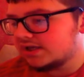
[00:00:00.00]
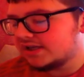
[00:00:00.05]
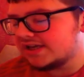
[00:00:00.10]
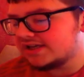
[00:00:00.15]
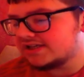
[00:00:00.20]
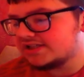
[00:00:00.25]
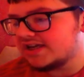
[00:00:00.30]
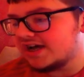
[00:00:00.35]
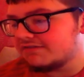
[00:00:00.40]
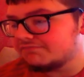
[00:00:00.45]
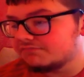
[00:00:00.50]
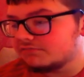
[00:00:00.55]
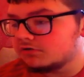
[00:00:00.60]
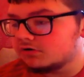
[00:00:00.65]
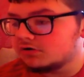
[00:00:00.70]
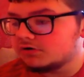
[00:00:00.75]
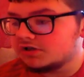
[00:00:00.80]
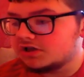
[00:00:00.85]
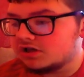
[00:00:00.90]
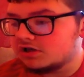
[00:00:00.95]
Leicester have
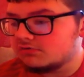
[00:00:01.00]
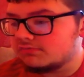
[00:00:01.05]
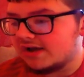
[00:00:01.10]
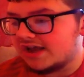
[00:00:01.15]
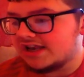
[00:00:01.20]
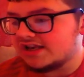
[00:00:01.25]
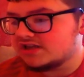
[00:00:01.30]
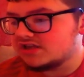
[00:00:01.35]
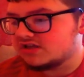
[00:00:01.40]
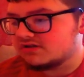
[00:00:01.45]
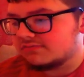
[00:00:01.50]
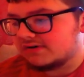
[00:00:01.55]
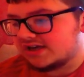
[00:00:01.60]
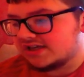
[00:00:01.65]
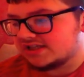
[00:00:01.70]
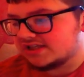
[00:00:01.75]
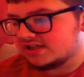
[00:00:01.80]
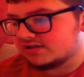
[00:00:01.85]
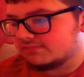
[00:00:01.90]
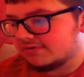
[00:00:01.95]
no new
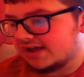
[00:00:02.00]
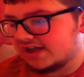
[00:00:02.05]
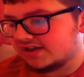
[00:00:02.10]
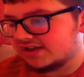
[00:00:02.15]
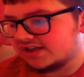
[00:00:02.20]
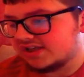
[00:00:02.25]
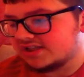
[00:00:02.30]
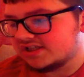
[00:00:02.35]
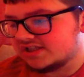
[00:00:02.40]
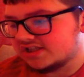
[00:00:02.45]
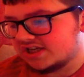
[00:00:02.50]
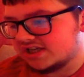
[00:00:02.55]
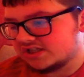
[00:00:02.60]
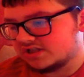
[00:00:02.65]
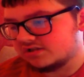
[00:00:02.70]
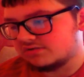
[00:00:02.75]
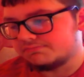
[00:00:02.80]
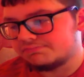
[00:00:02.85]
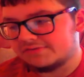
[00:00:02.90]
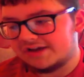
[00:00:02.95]
injuries in the wake of the
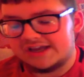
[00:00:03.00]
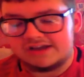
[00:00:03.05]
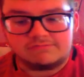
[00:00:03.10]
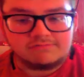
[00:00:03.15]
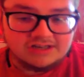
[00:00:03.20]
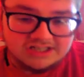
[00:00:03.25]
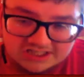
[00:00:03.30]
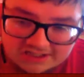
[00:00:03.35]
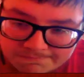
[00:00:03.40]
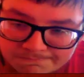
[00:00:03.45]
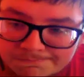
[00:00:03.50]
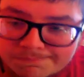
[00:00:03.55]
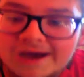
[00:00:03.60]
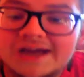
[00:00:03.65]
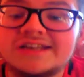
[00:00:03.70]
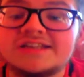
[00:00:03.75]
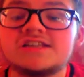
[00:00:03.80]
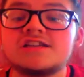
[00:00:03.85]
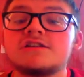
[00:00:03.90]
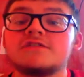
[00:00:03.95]
international break, which is
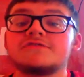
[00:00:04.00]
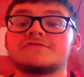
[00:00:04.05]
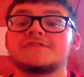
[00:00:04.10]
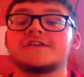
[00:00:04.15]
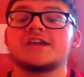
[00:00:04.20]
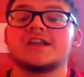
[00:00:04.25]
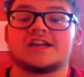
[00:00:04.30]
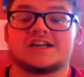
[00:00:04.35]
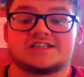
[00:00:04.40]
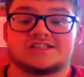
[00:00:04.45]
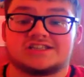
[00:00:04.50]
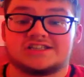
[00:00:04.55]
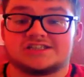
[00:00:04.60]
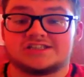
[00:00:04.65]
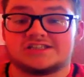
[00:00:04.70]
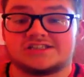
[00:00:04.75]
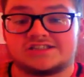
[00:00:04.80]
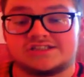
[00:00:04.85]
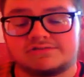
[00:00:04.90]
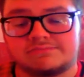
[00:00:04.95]
bad news for
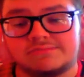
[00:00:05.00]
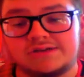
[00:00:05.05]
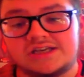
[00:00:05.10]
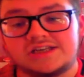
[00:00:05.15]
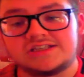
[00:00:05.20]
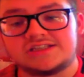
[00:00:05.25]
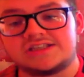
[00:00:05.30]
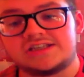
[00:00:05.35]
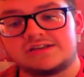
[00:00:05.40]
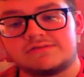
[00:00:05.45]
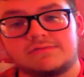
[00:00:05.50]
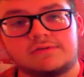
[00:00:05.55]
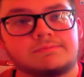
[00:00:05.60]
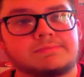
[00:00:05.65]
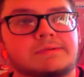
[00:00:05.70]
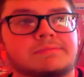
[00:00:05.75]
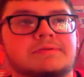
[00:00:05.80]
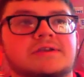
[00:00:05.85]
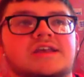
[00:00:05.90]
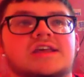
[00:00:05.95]
United, because it means that
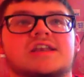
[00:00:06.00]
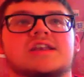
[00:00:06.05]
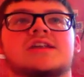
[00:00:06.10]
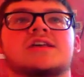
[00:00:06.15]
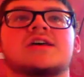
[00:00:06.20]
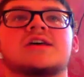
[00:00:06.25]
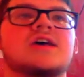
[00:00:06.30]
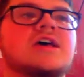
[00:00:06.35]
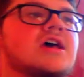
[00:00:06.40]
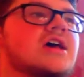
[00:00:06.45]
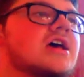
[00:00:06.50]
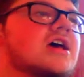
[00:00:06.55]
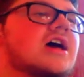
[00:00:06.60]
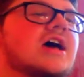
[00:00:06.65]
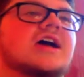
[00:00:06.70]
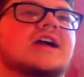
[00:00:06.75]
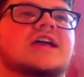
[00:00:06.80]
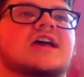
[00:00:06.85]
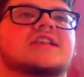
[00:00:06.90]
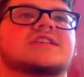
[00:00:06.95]
we'll be playing
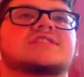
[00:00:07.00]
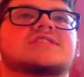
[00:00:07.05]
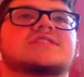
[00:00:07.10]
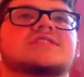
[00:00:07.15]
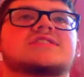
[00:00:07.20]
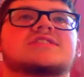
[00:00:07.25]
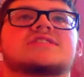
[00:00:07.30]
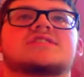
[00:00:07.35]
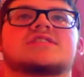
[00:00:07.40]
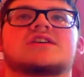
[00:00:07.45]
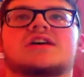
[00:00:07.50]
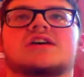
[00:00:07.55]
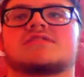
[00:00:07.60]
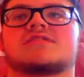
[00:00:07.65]
against